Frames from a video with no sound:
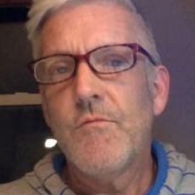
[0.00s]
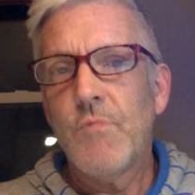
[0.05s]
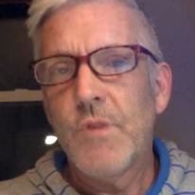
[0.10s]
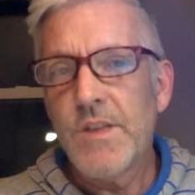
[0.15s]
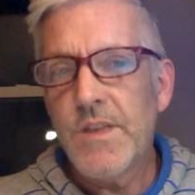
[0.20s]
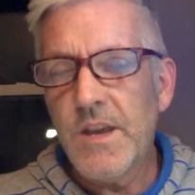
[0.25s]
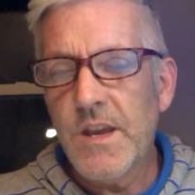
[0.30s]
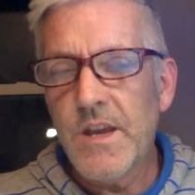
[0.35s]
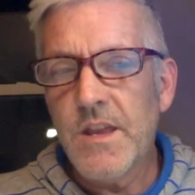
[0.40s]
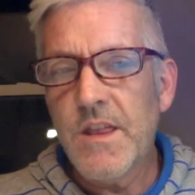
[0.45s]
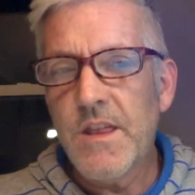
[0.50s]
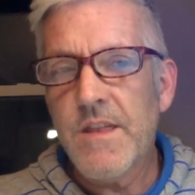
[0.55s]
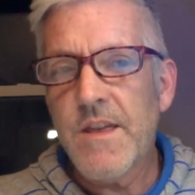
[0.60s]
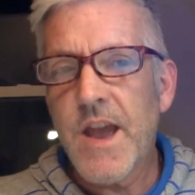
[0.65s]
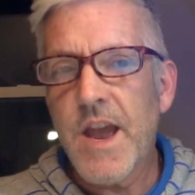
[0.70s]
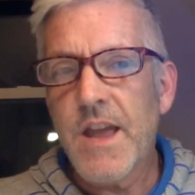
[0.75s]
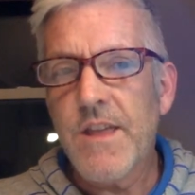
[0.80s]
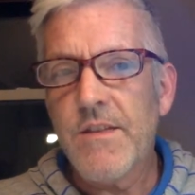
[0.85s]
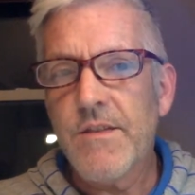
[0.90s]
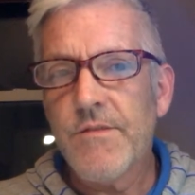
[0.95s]
within
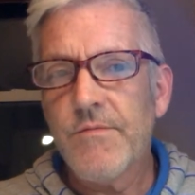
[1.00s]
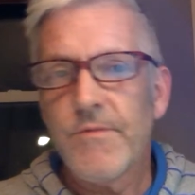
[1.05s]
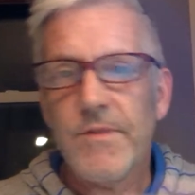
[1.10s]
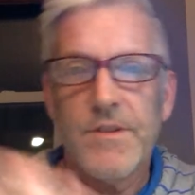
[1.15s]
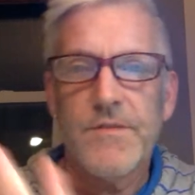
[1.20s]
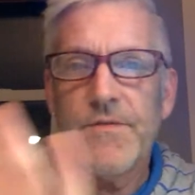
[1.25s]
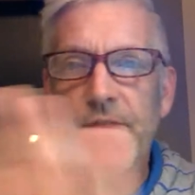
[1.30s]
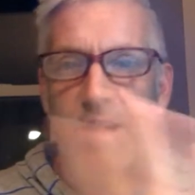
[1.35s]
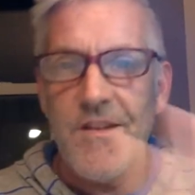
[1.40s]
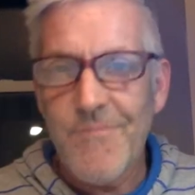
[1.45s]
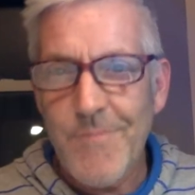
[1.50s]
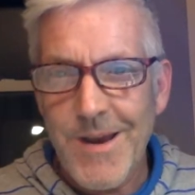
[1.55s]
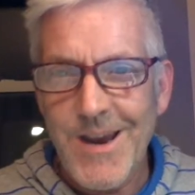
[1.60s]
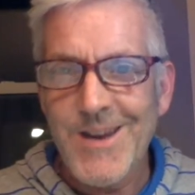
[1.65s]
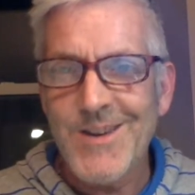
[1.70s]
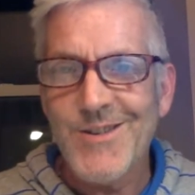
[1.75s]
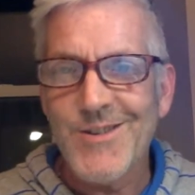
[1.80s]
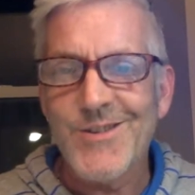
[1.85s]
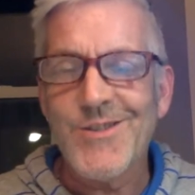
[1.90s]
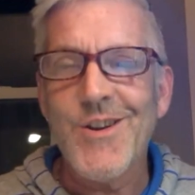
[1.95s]
that 3 to 5
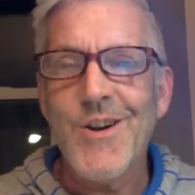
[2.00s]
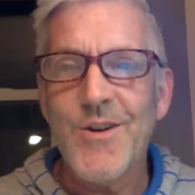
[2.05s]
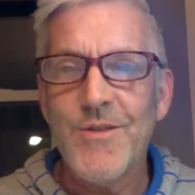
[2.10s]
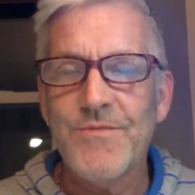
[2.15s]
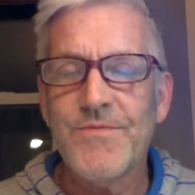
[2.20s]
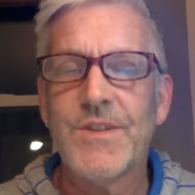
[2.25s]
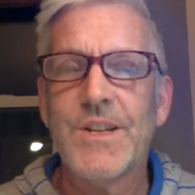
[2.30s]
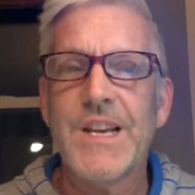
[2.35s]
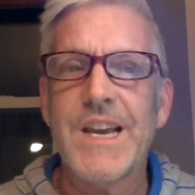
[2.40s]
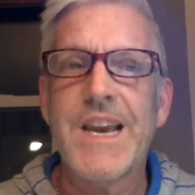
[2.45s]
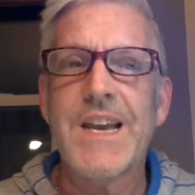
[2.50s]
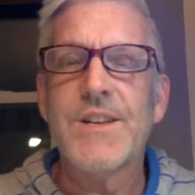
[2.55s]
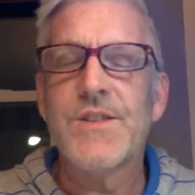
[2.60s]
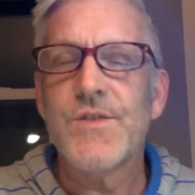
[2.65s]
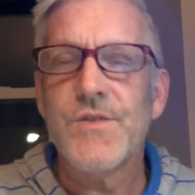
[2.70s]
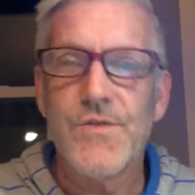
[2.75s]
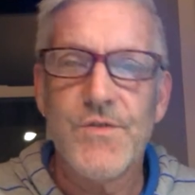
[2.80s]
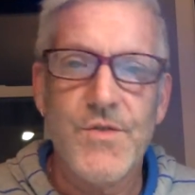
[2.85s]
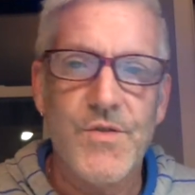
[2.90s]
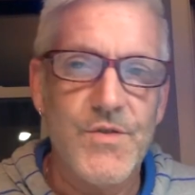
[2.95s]
pages, hopefully
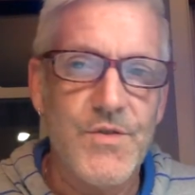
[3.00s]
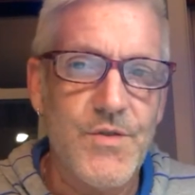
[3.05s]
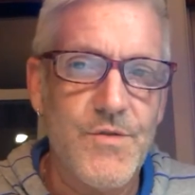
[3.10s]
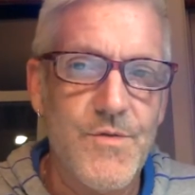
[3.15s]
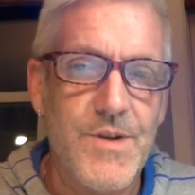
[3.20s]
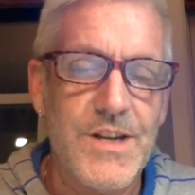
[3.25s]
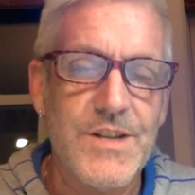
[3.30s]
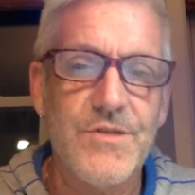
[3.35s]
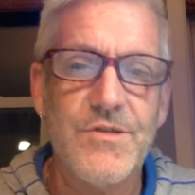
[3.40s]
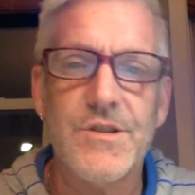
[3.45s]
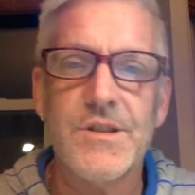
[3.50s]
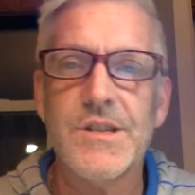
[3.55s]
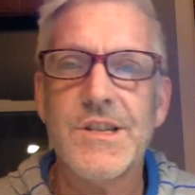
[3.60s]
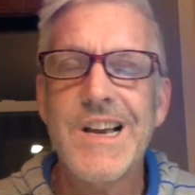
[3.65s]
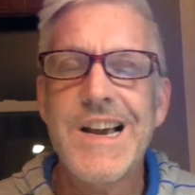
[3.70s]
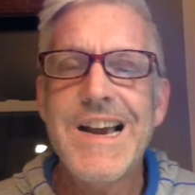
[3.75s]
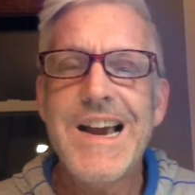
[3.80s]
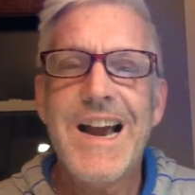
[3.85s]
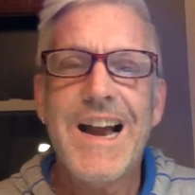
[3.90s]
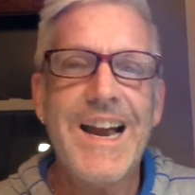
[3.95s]
answer those questions.
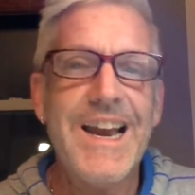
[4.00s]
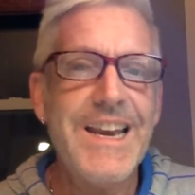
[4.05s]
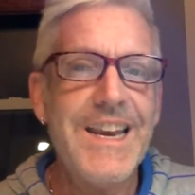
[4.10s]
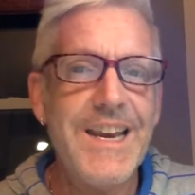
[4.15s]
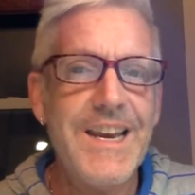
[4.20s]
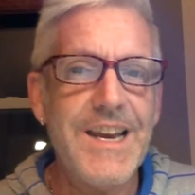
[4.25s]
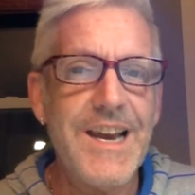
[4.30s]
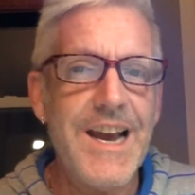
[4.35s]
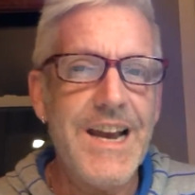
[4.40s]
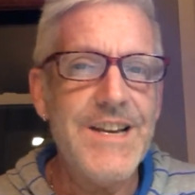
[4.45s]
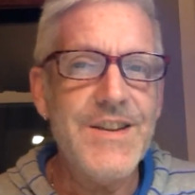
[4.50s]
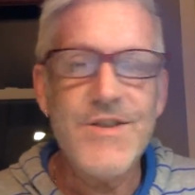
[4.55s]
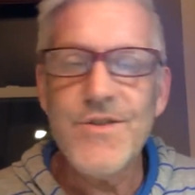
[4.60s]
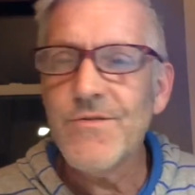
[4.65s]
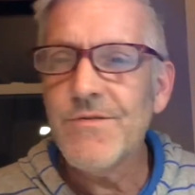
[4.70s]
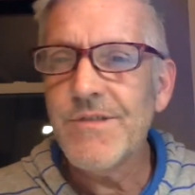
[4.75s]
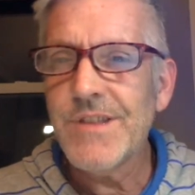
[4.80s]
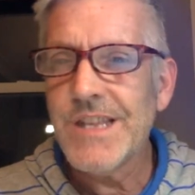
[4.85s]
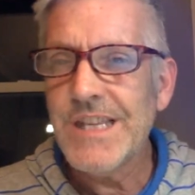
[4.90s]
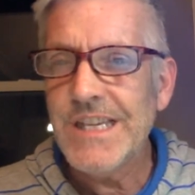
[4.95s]
I
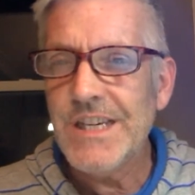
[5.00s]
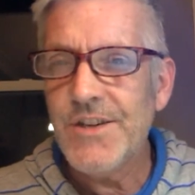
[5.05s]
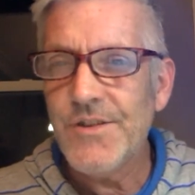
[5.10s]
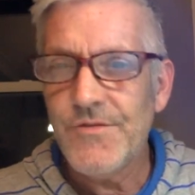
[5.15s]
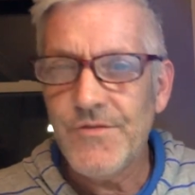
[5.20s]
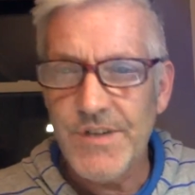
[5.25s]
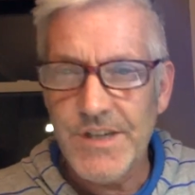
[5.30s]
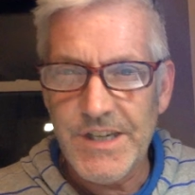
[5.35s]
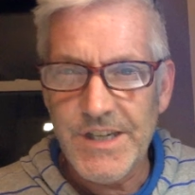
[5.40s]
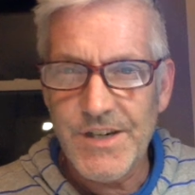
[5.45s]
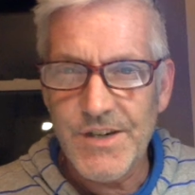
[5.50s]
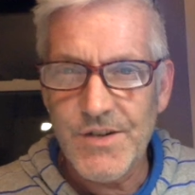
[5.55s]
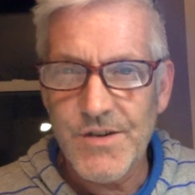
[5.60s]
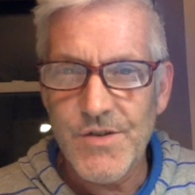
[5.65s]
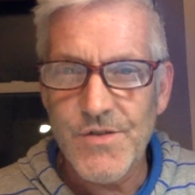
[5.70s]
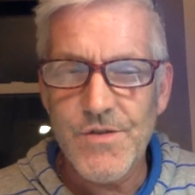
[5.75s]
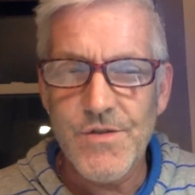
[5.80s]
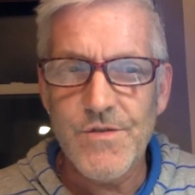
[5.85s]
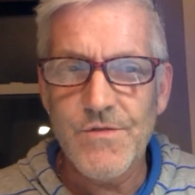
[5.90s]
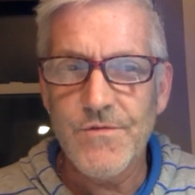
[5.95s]
don't think you need to
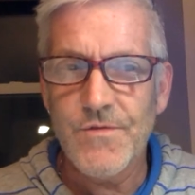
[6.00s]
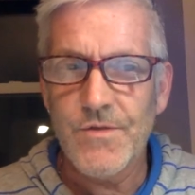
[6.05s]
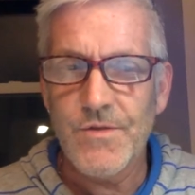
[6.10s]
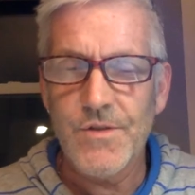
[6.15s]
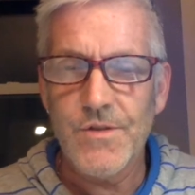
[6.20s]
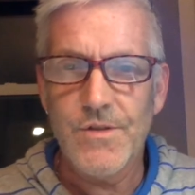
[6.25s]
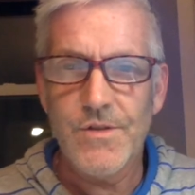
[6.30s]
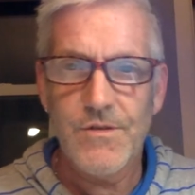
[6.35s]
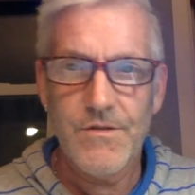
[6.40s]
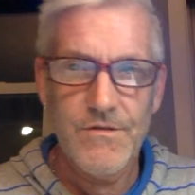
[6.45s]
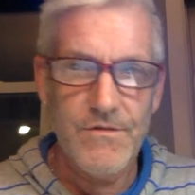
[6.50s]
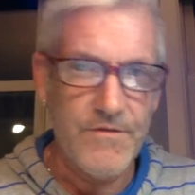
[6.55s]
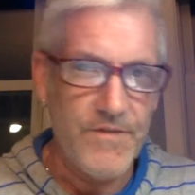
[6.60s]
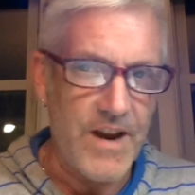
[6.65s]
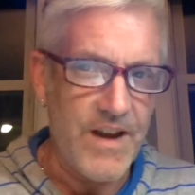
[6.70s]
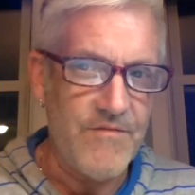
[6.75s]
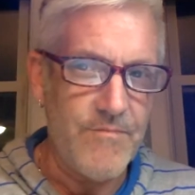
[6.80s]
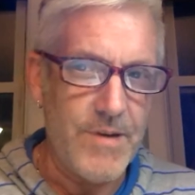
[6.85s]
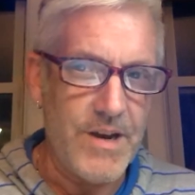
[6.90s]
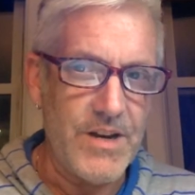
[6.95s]
go over
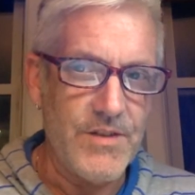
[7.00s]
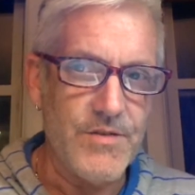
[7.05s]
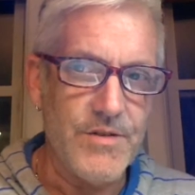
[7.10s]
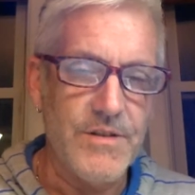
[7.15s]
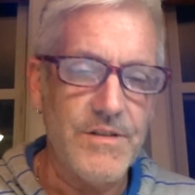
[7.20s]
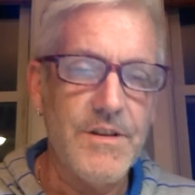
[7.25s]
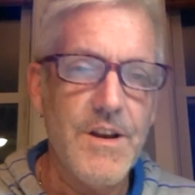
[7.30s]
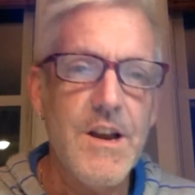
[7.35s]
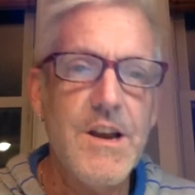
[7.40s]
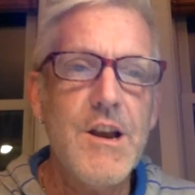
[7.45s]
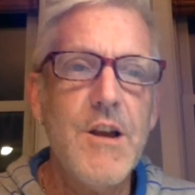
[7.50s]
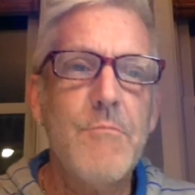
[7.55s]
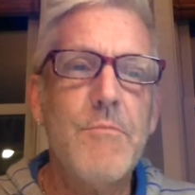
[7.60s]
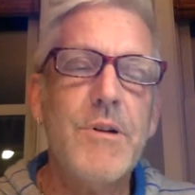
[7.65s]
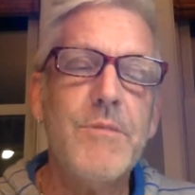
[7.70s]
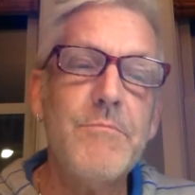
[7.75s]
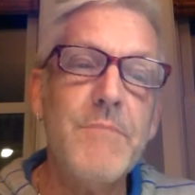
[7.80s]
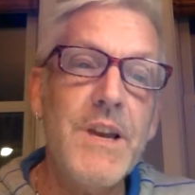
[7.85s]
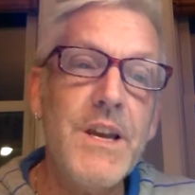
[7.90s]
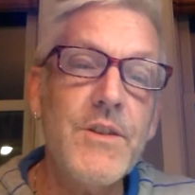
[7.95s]
5 pages,
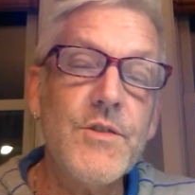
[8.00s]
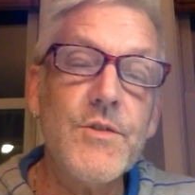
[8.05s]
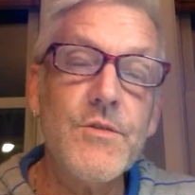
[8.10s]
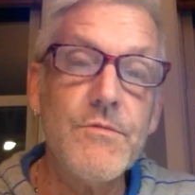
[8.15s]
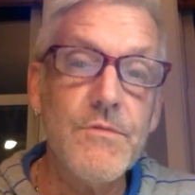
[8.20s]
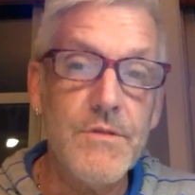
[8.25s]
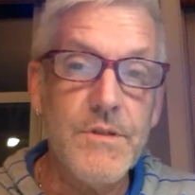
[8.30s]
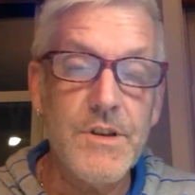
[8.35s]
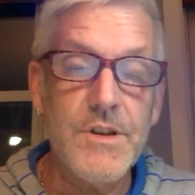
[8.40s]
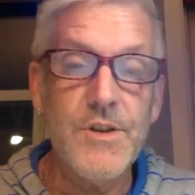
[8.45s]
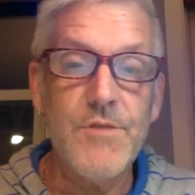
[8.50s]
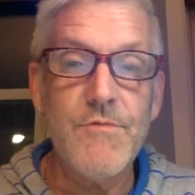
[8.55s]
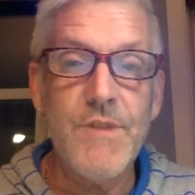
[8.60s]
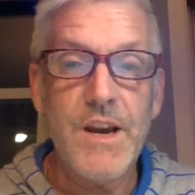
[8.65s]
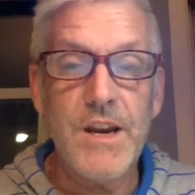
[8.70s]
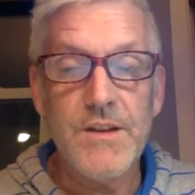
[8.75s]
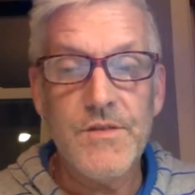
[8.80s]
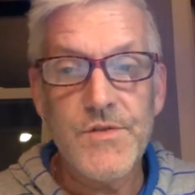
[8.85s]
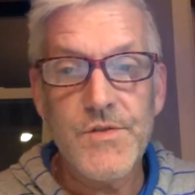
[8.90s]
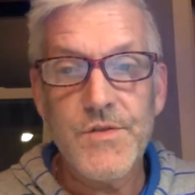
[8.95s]
but make sure that you
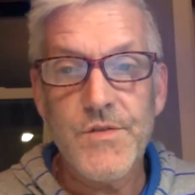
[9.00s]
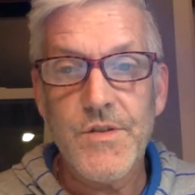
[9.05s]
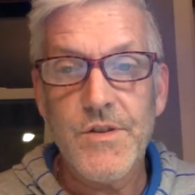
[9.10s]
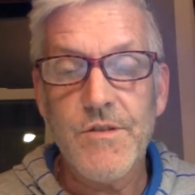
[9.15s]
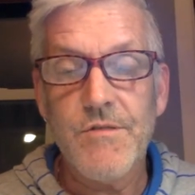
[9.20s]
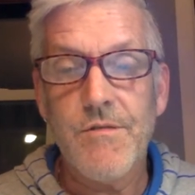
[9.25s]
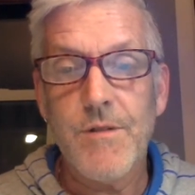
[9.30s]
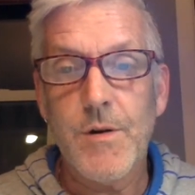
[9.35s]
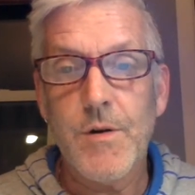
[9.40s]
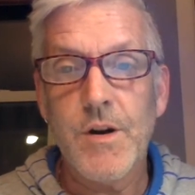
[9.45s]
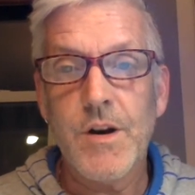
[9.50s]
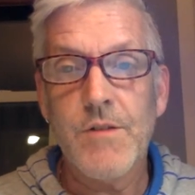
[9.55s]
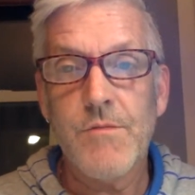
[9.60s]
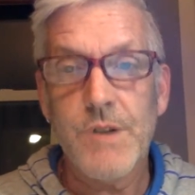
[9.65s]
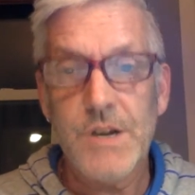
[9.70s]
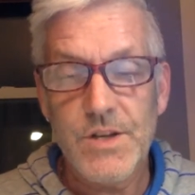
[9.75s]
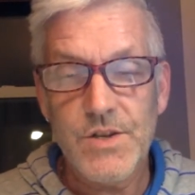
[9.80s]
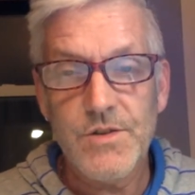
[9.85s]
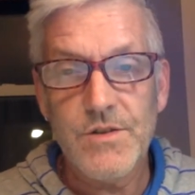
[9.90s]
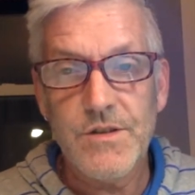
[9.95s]
answer the
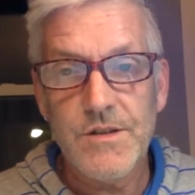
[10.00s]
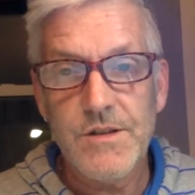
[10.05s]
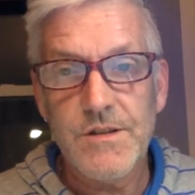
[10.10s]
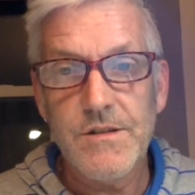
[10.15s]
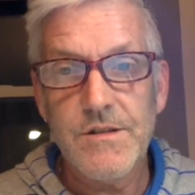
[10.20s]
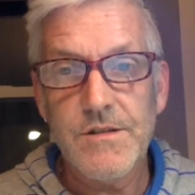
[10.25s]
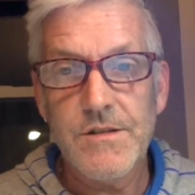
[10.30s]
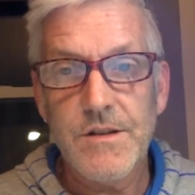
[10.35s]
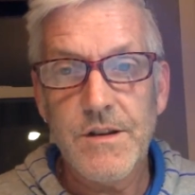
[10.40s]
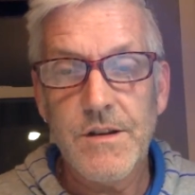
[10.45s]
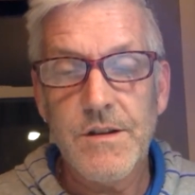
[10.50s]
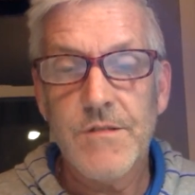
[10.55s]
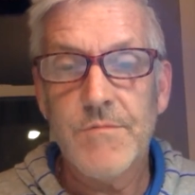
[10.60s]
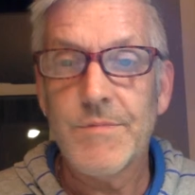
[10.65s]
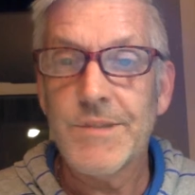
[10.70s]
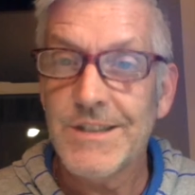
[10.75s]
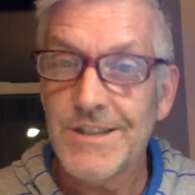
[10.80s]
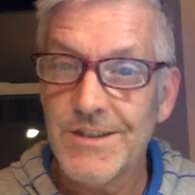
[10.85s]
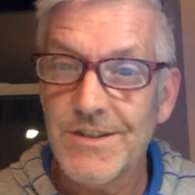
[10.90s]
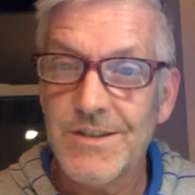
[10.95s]
questions
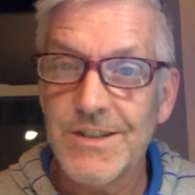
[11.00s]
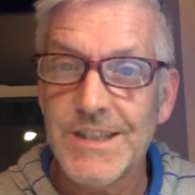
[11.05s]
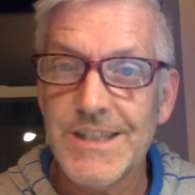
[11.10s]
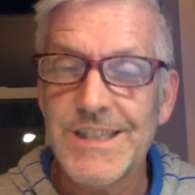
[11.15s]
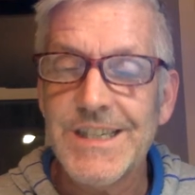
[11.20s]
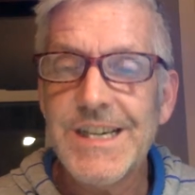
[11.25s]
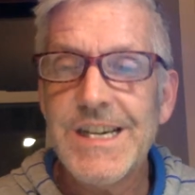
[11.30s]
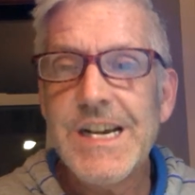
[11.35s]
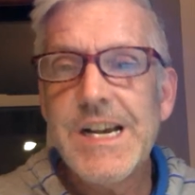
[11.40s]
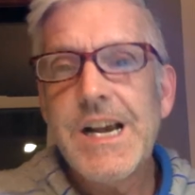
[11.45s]
clearly.